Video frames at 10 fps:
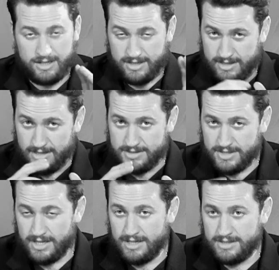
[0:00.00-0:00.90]
get it
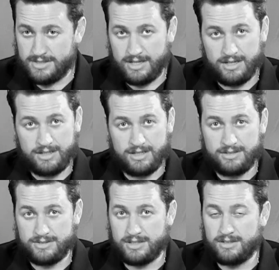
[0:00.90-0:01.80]
changed and
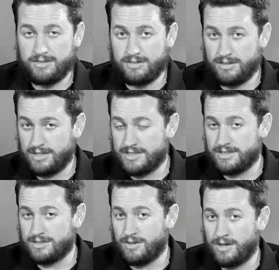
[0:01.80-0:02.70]
get your
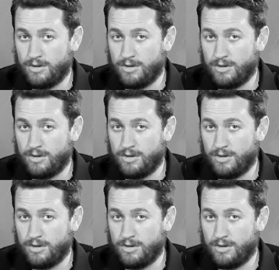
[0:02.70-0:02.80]
listings going